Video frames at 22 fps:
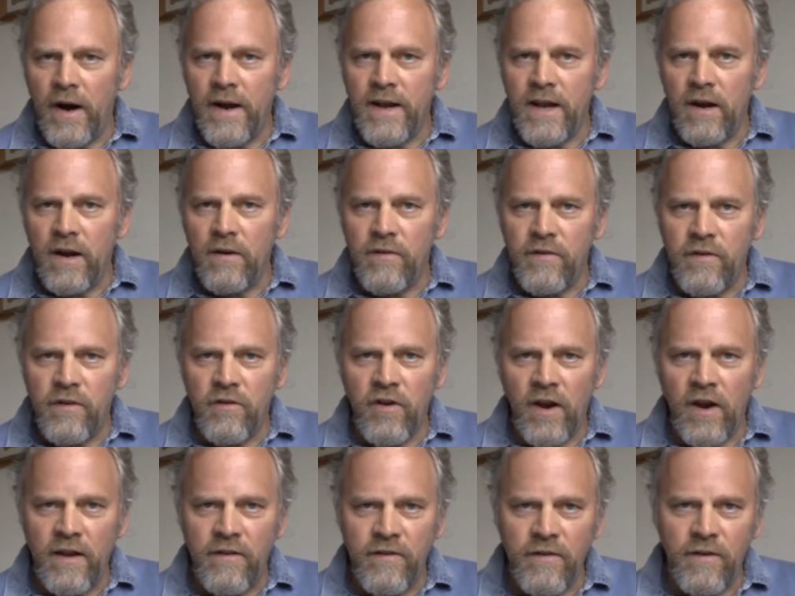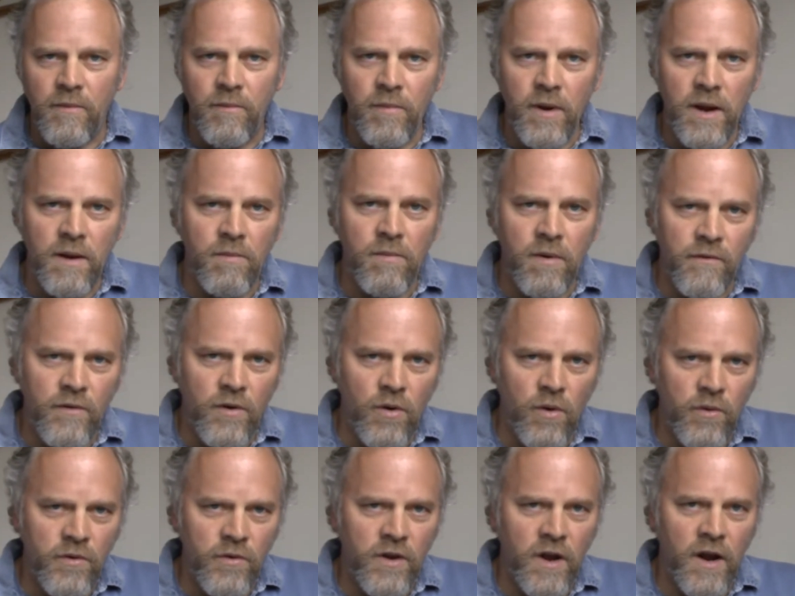I don't suggest that people, of
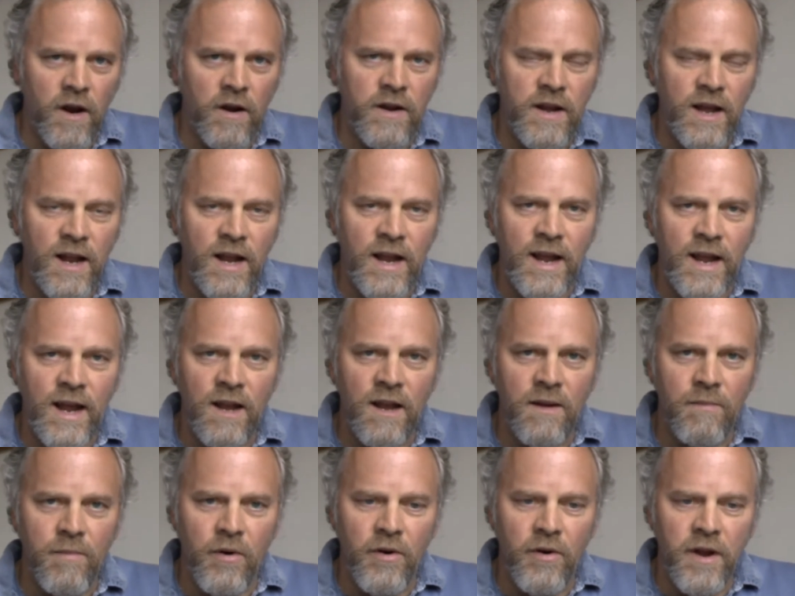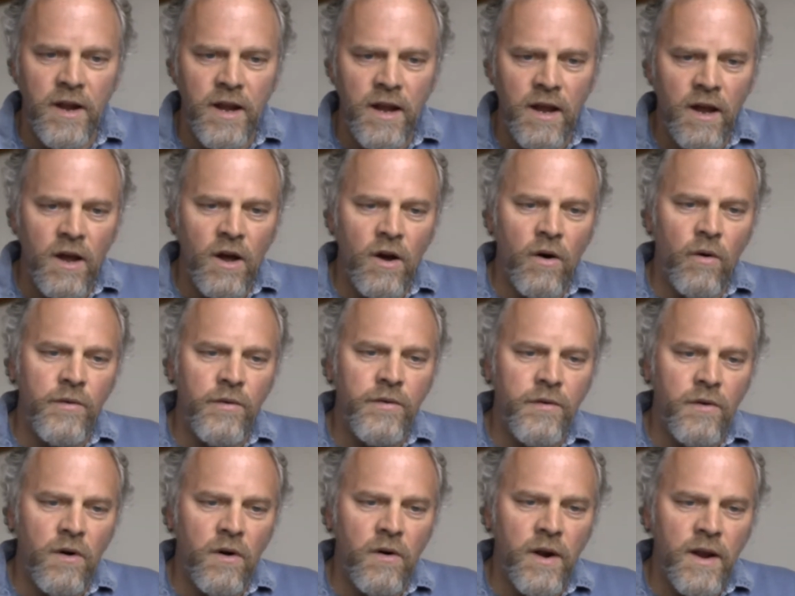course, go killing anybody or
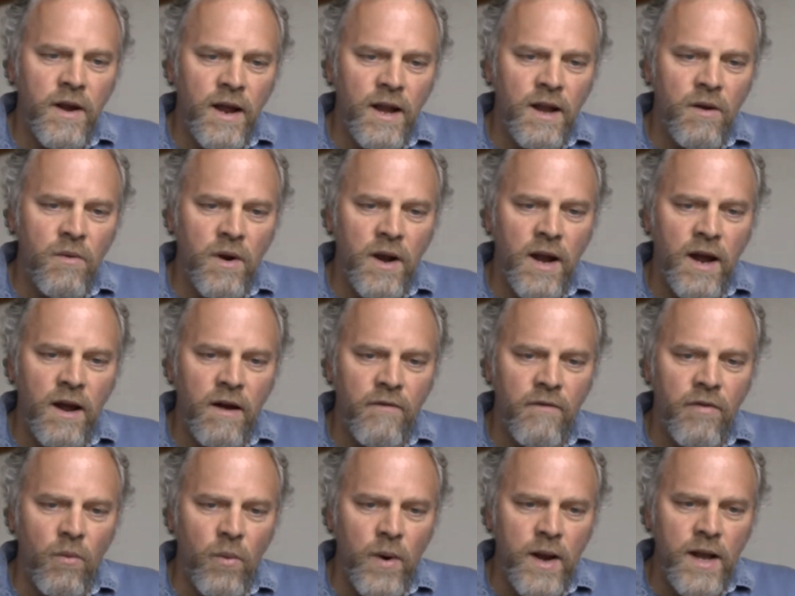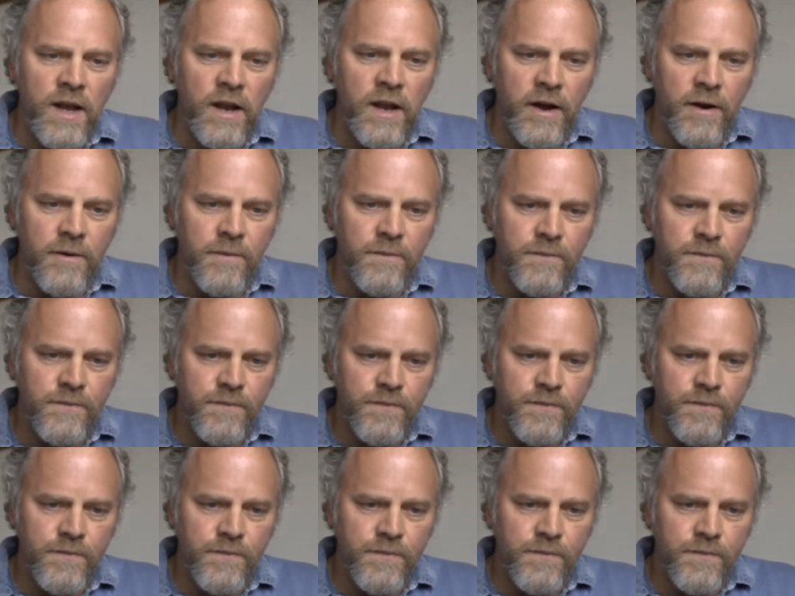throwing anyone out of the window.